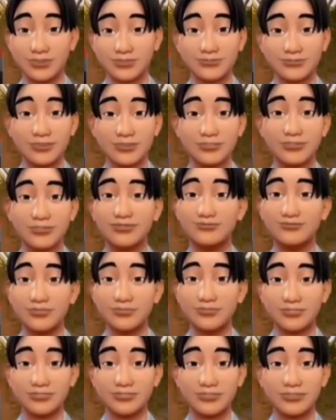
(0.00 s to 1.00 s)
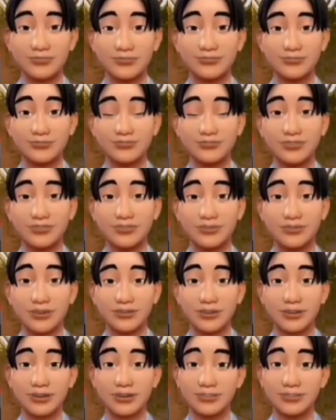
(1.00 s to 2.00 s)
So in that case you have to make
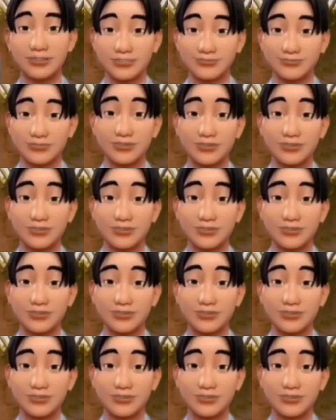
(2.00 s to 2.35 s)
20